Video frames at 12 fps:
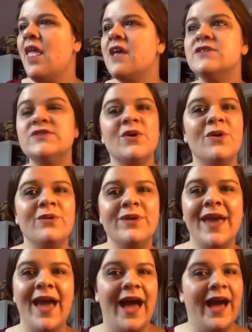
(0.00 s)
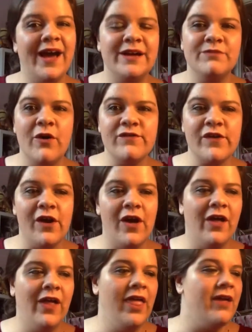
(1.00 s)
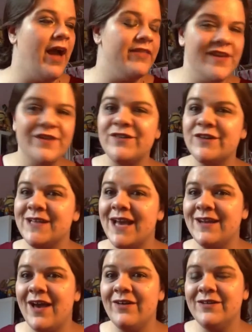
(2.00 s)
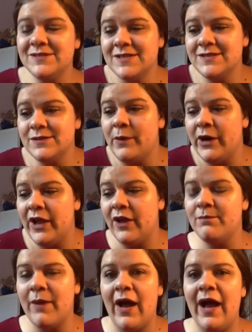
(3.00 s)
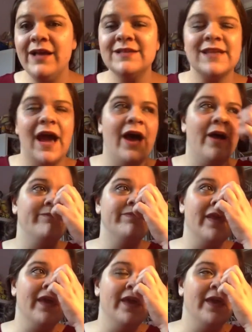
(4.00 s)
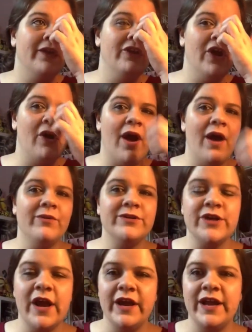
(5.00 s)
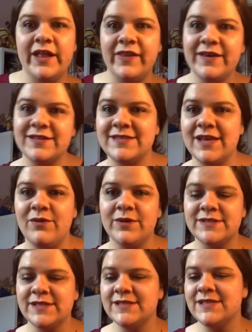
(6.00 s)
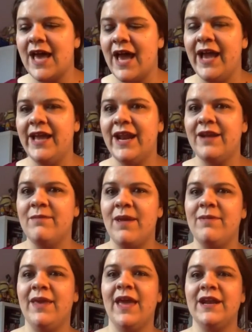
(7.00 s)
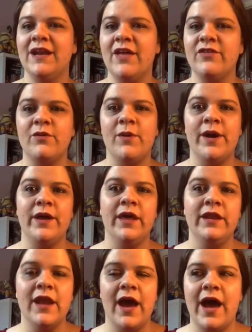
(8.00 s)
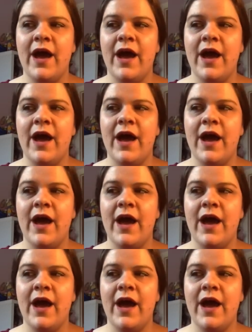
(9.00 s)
So yeah, overall, I think for $10, this is a pretty good box. I would try to like see what's inside and maybe get another one.